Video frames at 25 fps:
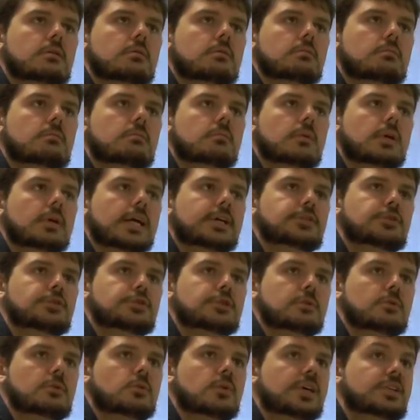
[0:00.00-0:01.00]
answer some
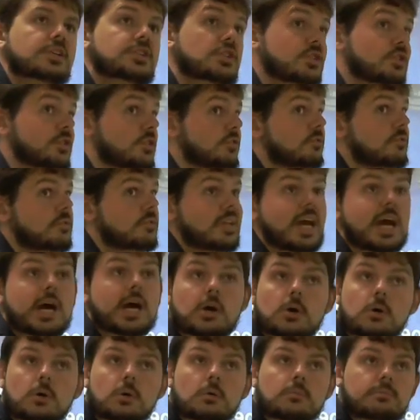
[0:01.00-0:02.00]
questions now
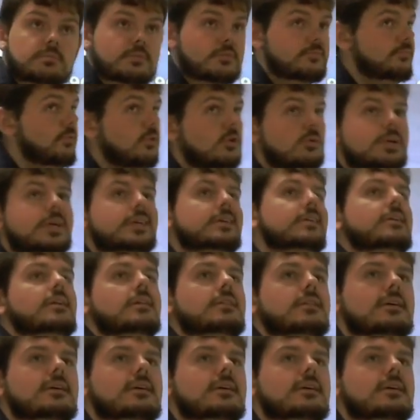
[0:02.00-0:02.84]
before we get into that?